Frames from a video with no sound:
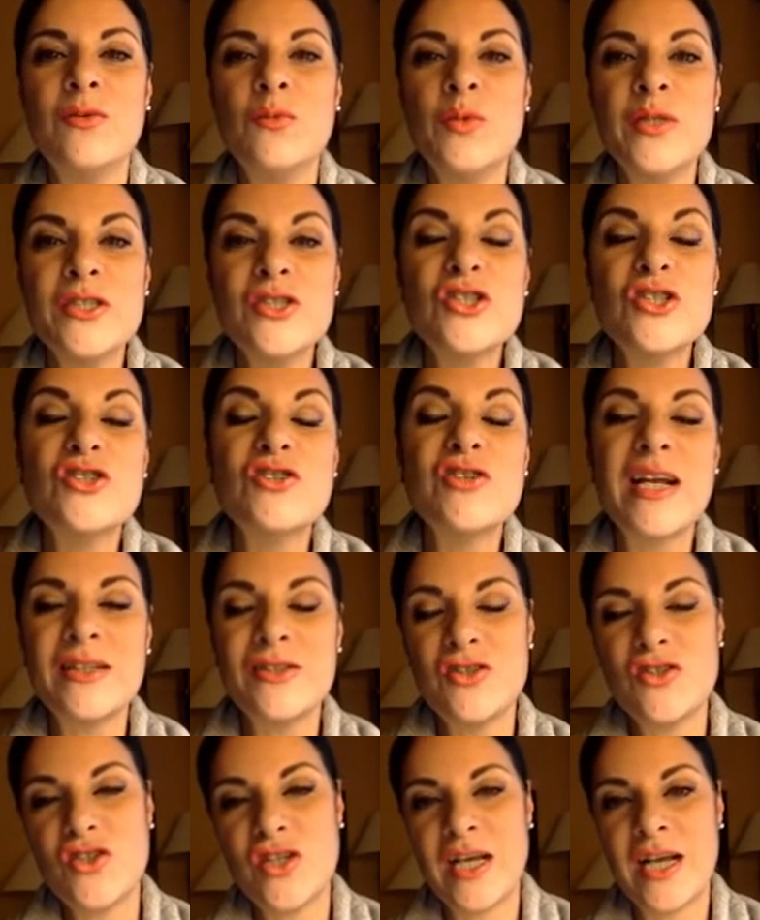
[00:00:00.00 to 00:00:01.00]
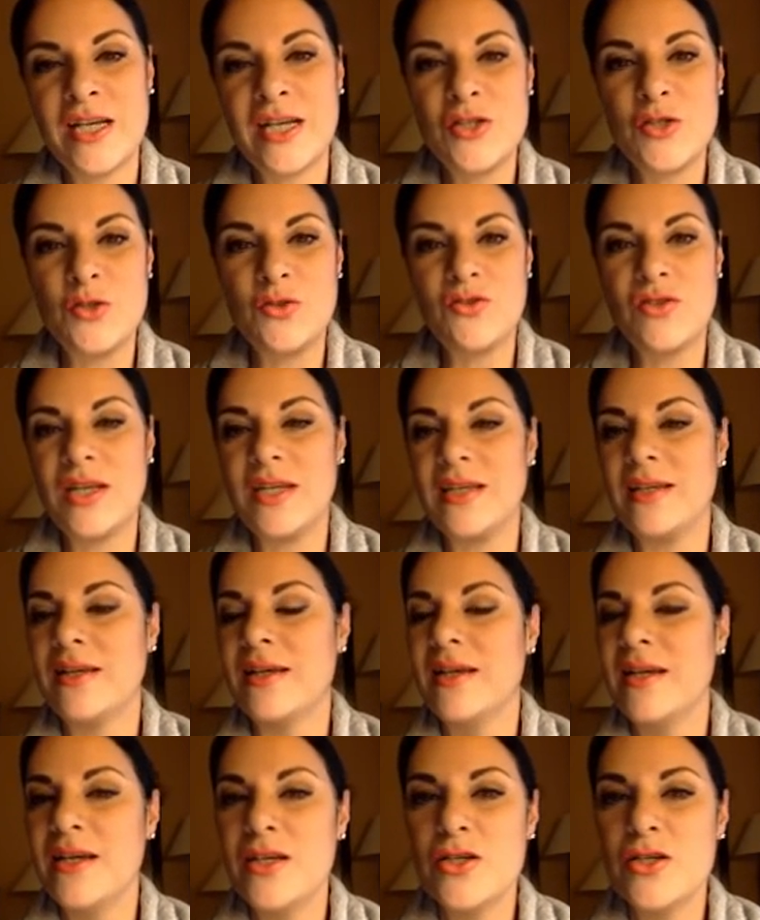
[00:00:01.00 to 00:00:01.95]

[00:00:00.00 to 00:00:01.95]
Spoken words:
which strategy I should take.